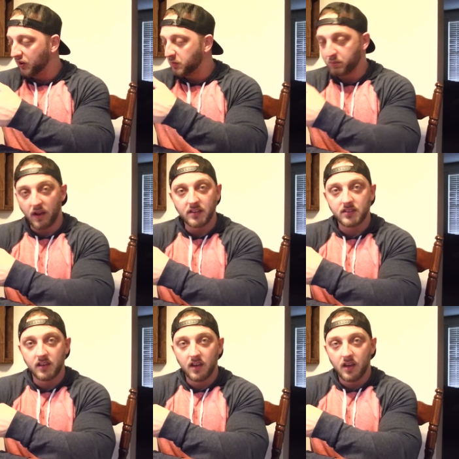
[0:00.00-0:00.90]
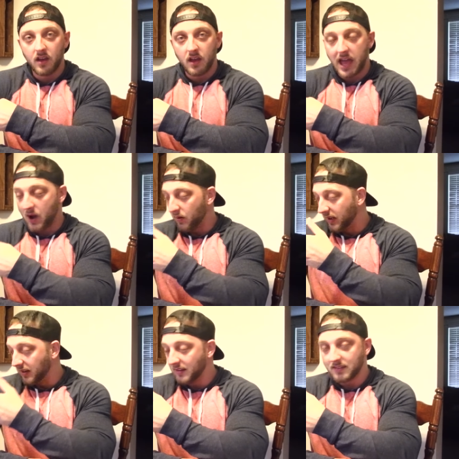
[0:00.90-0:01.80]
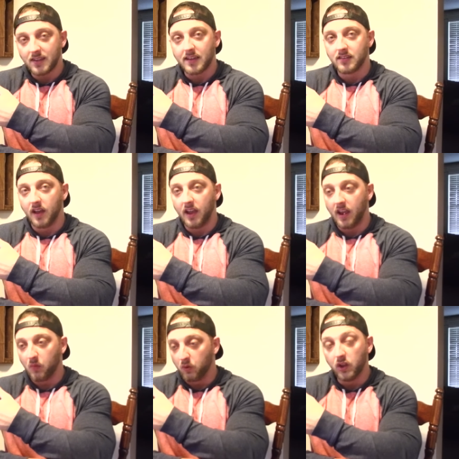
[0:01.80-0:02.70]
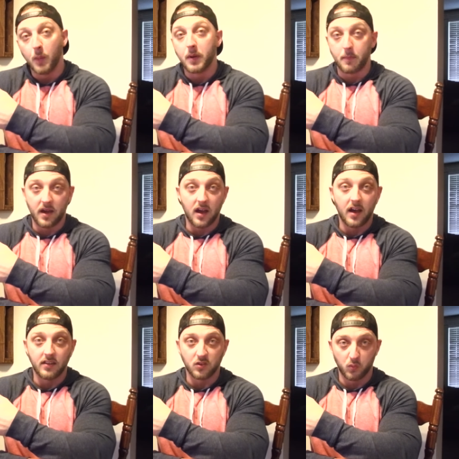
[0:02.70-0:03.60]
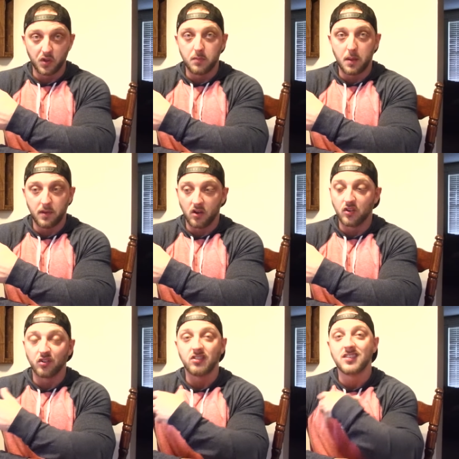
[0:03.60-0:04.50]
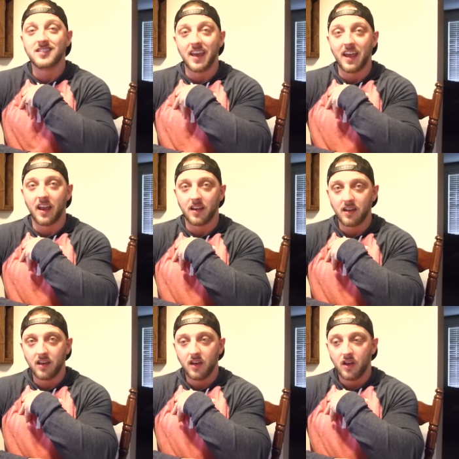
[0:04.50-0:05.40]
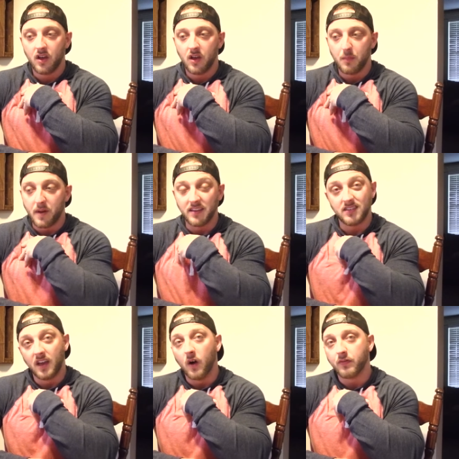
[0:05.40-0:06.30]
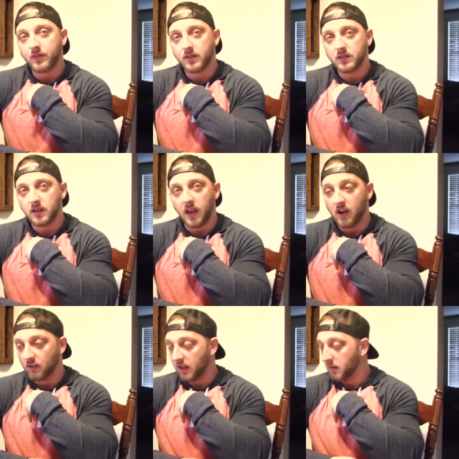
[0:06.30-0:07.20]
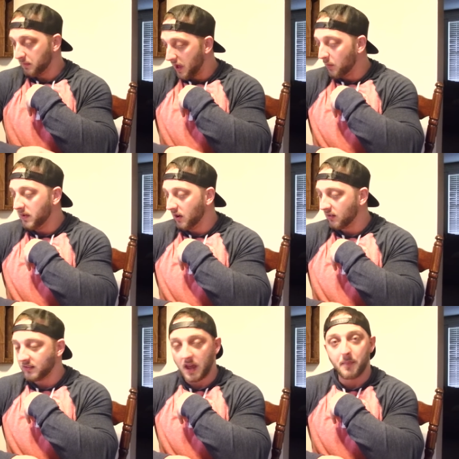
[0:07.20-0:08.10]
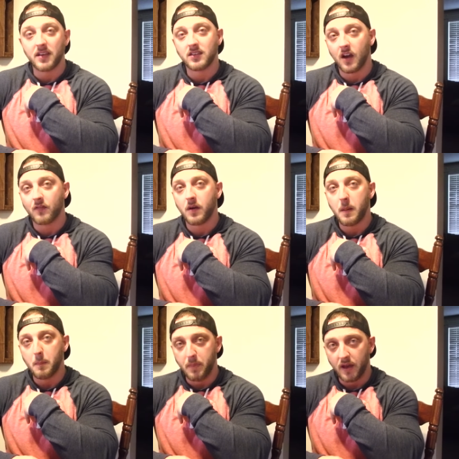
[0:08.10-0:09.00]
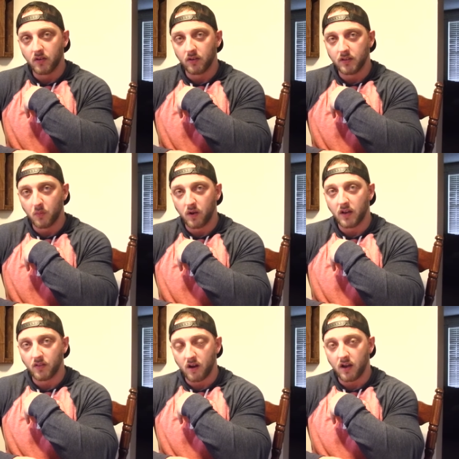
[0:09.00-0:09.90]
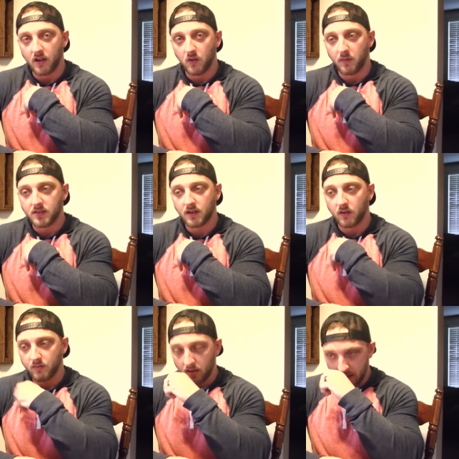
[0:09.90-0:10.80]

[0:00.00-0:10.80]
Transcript: express how I did this last night, and it really opened up my eyes. It really made me understand myself. It helped me understand myself better than what I thought I knew myself.